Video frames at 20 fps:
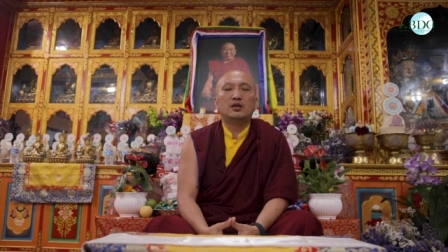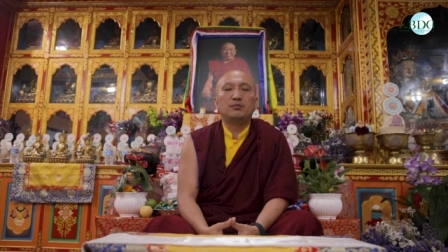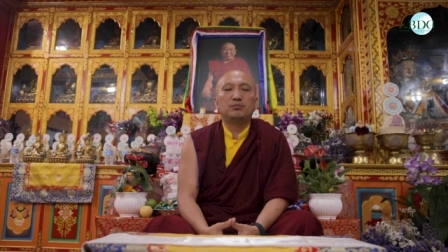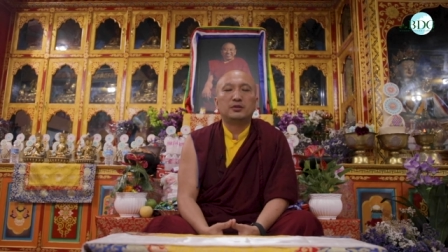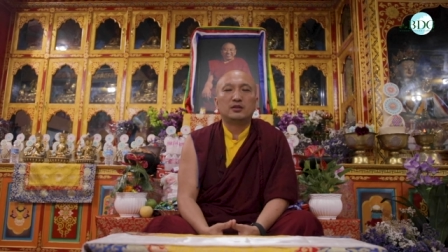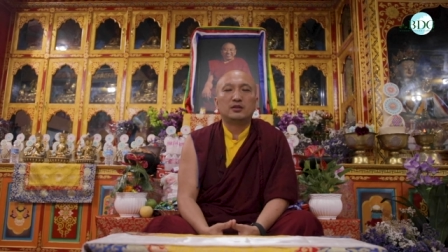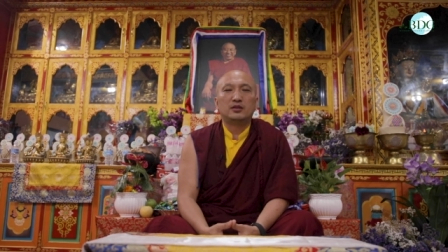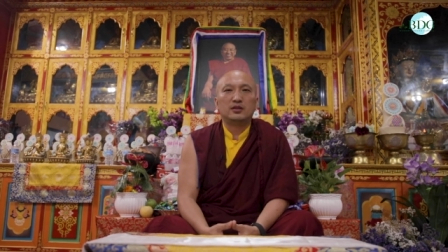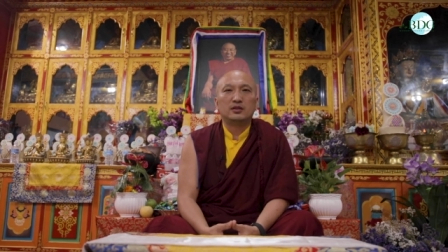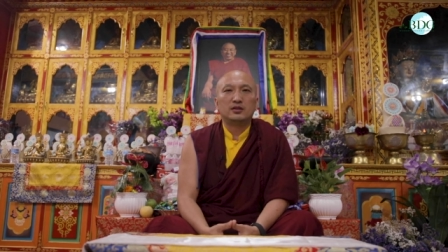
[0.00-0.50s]

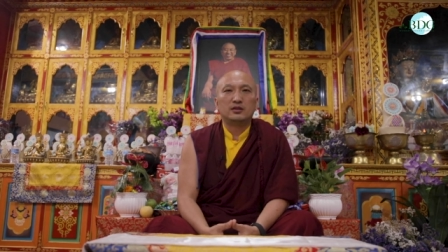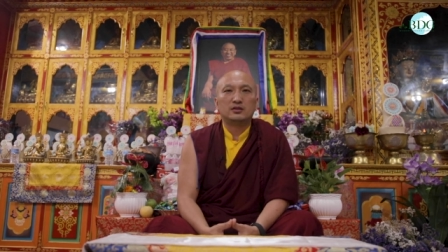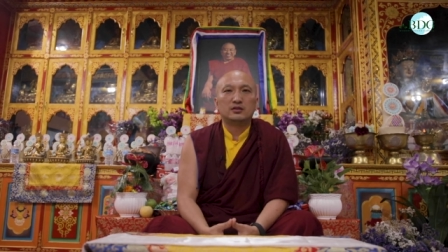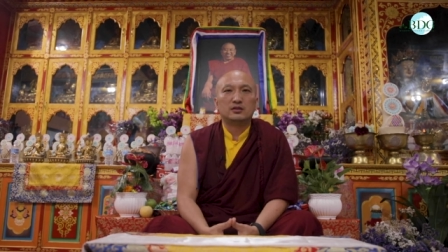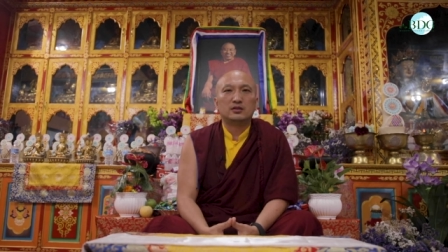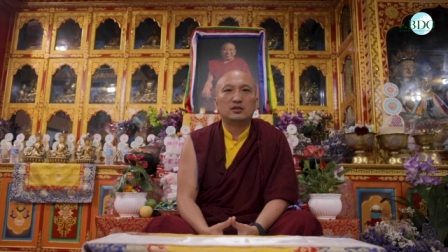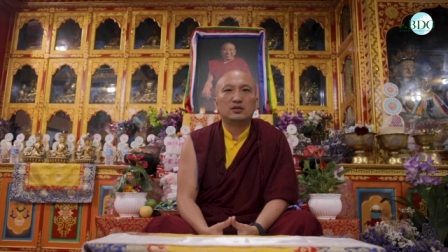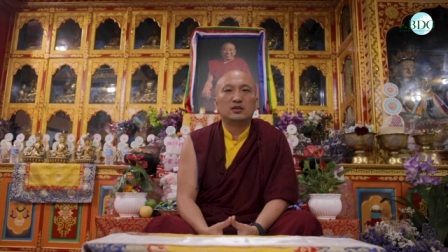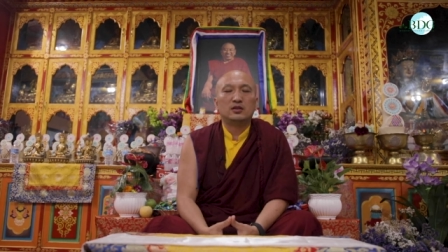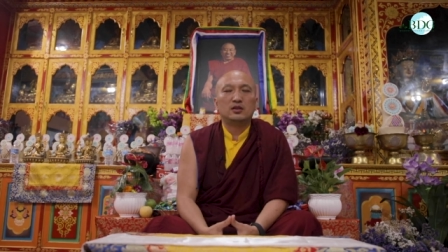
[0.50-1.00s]

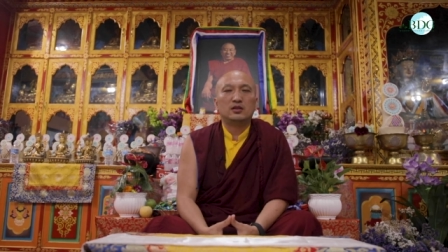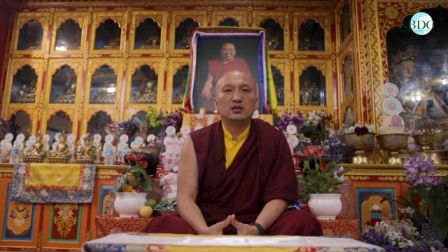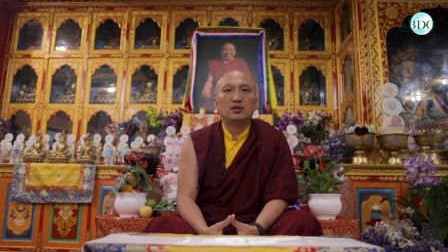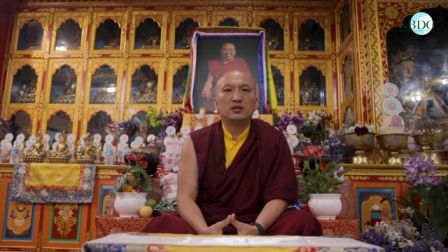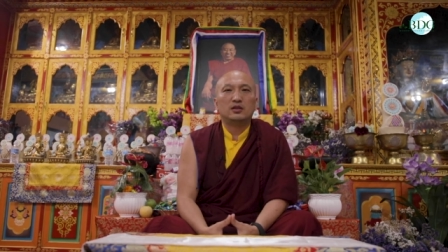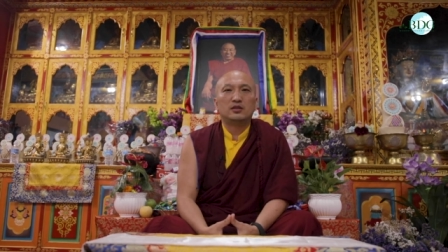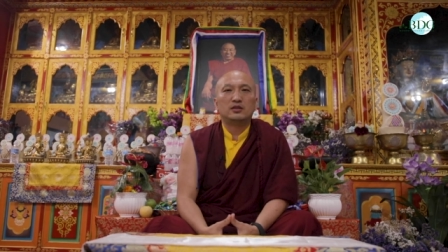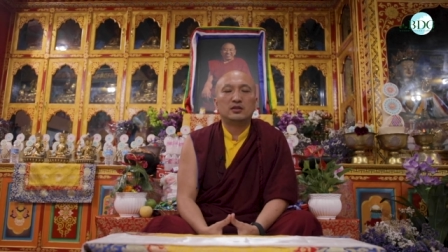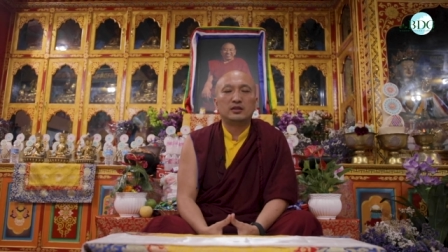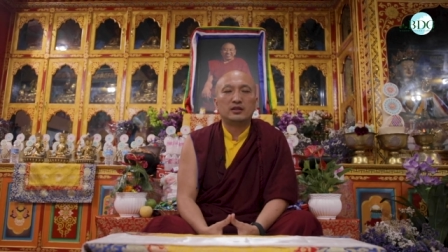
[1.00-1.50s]
because
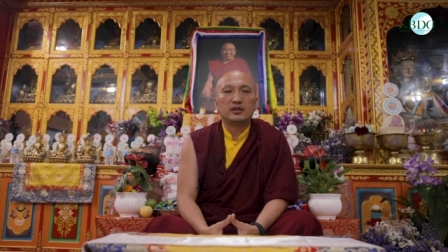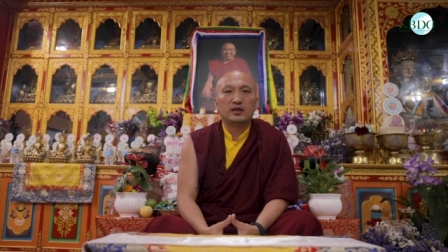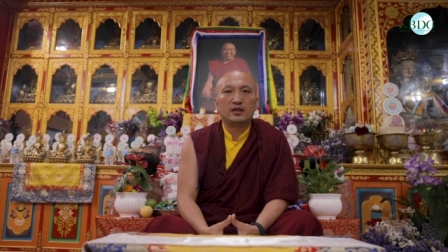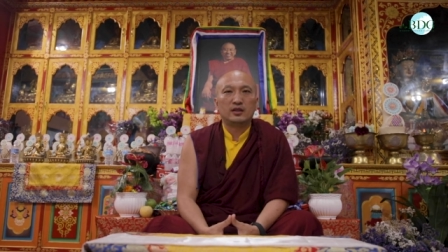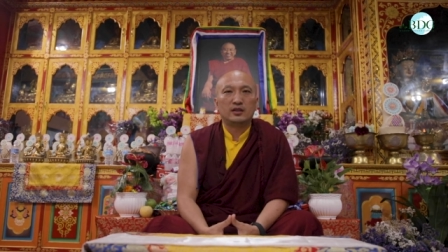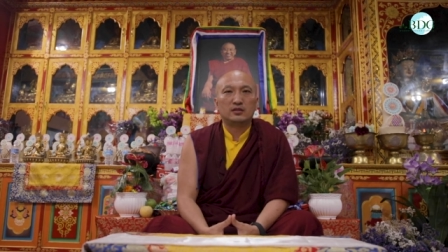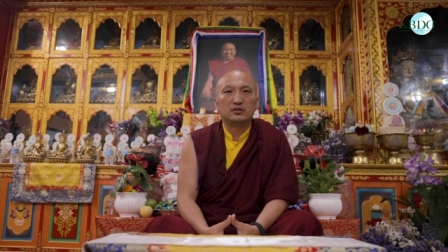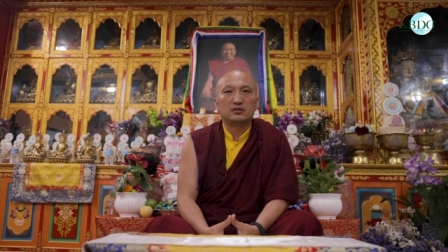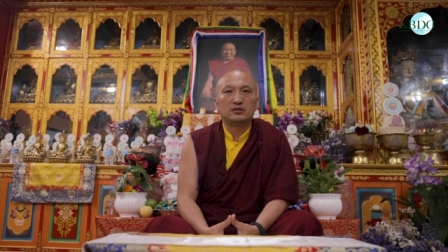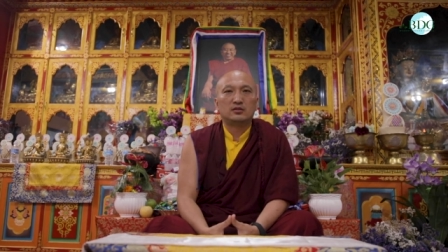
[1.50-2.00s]
he
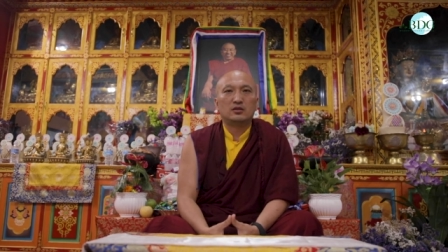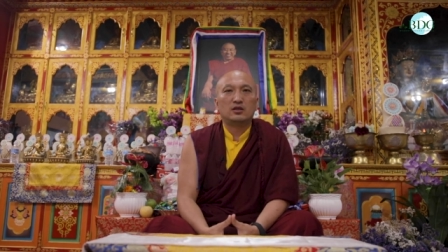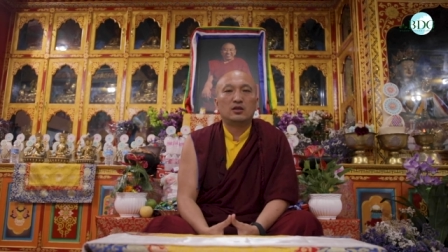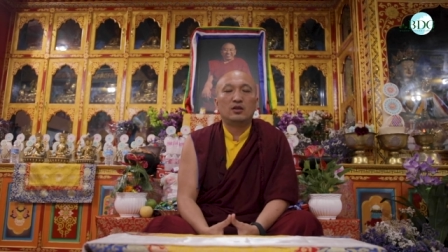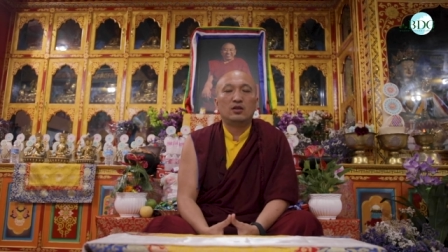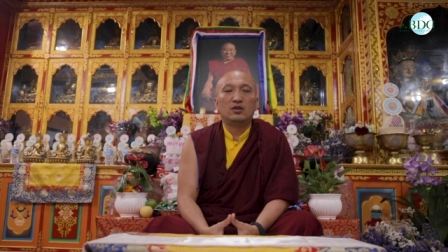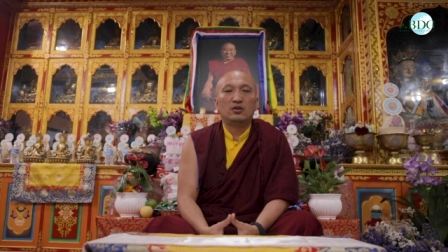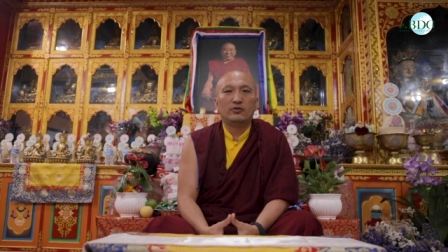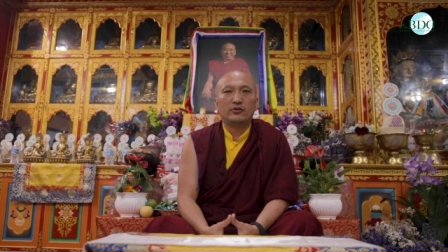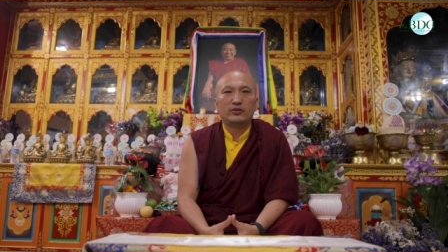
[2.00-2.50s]
has
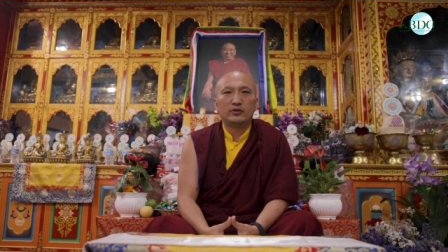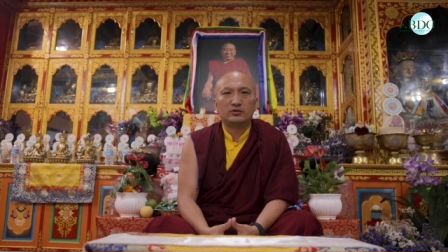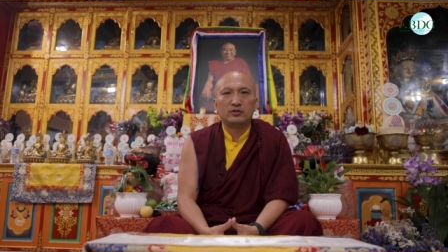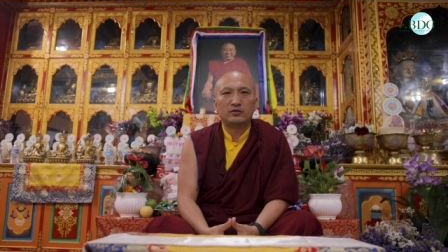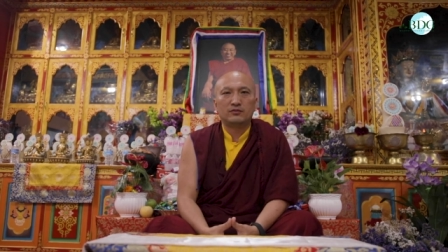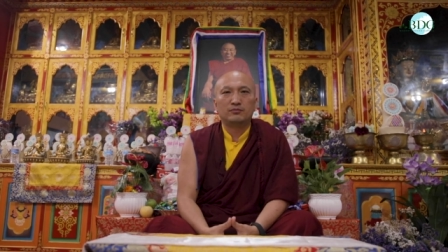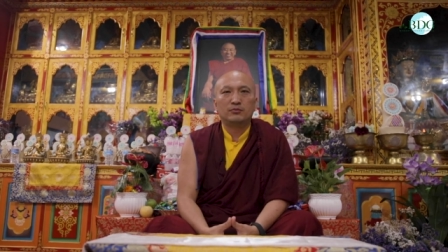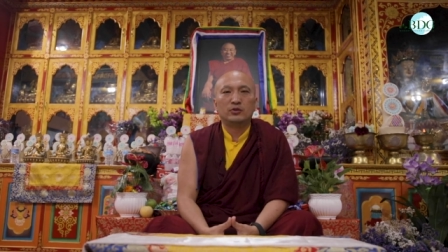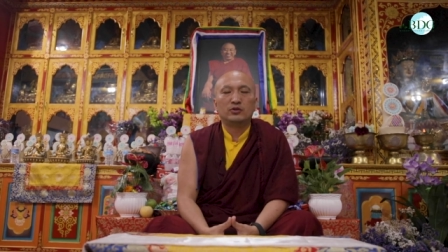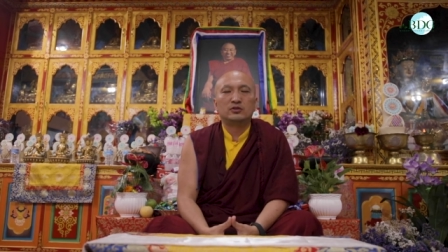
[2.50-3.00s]
a lot
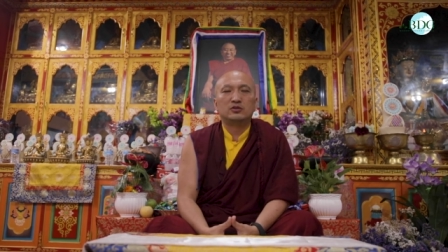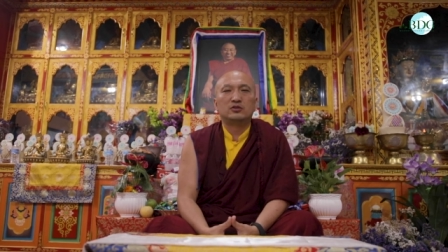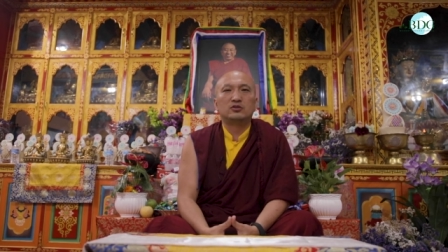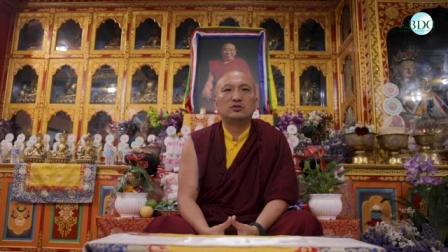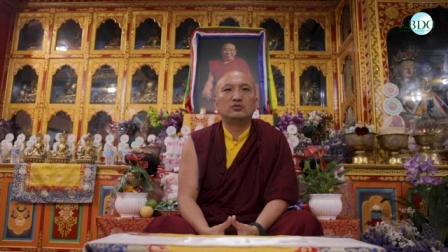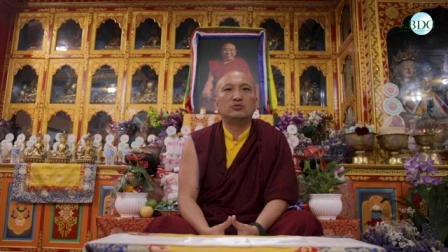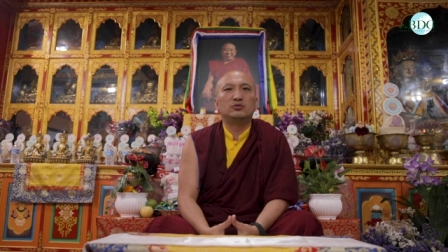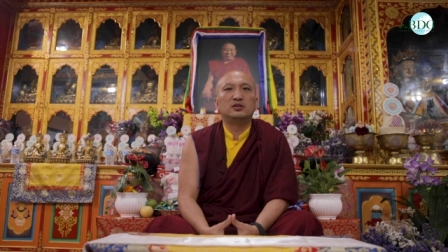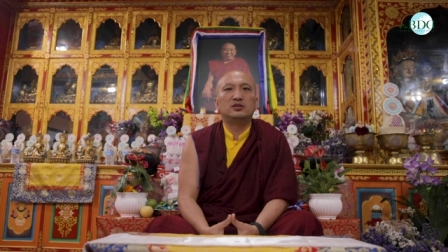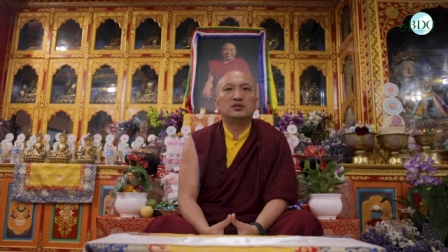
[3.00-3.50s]
of
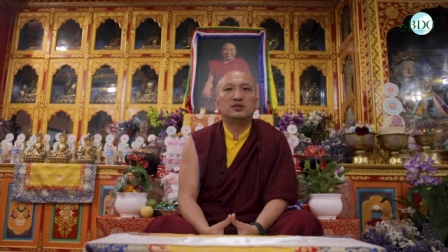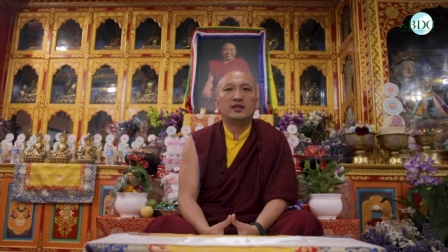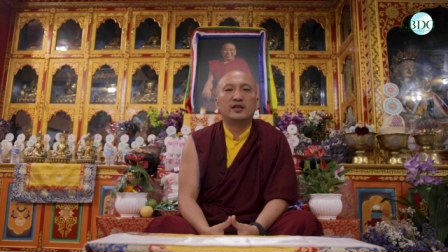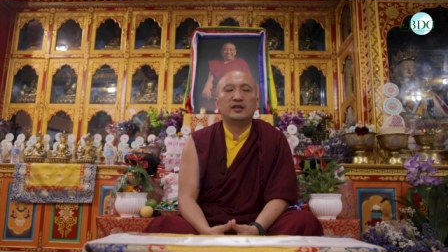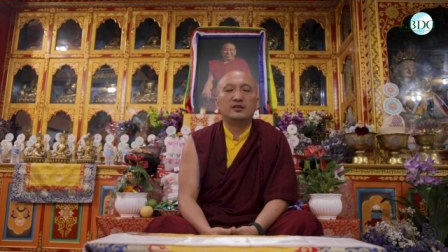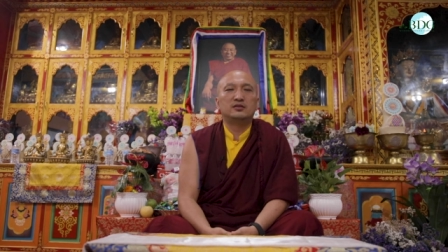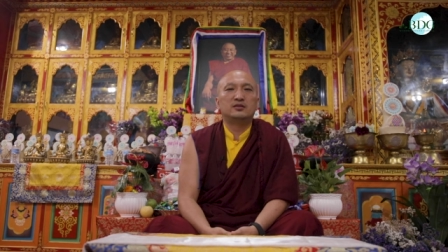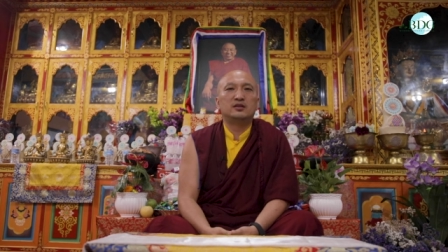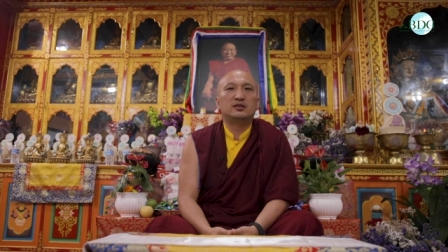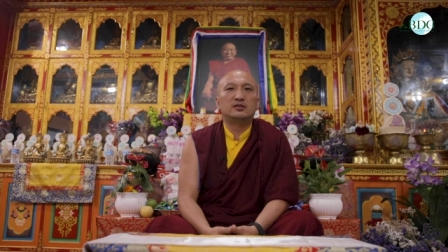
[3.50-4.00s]
monasteries
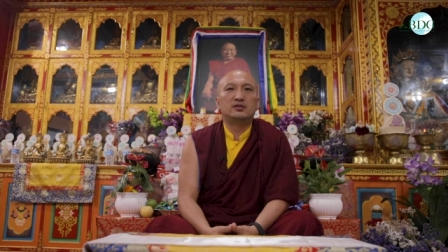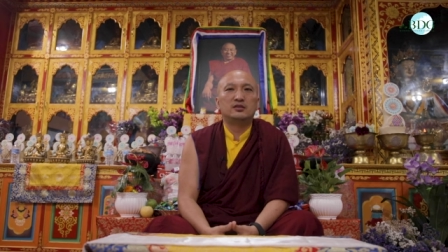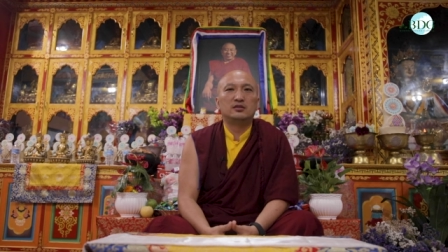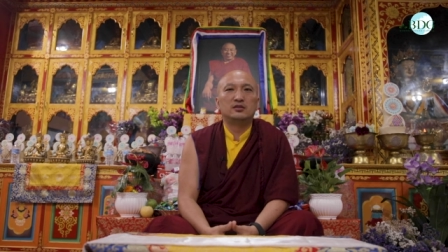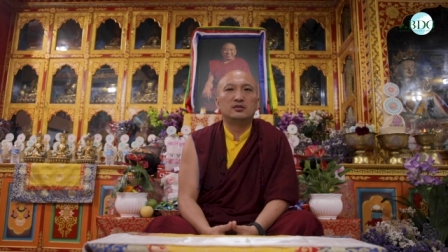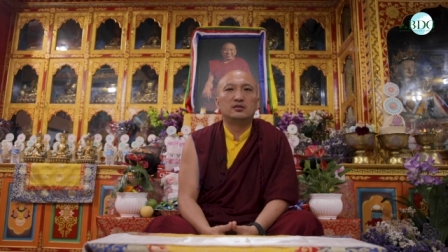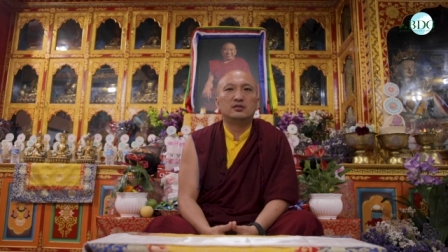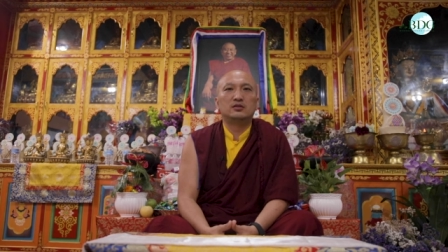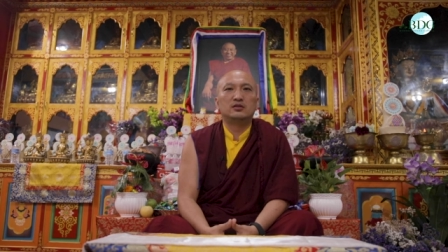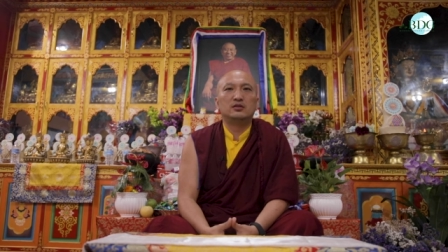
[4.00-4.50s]
and
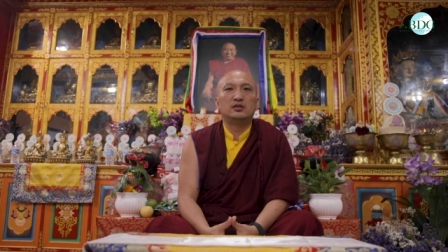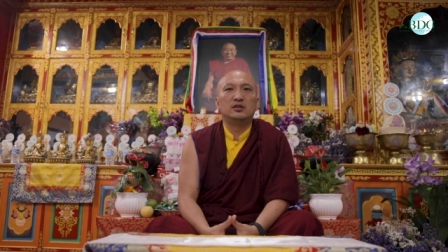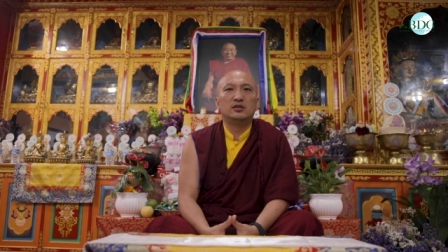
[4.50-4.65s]
centers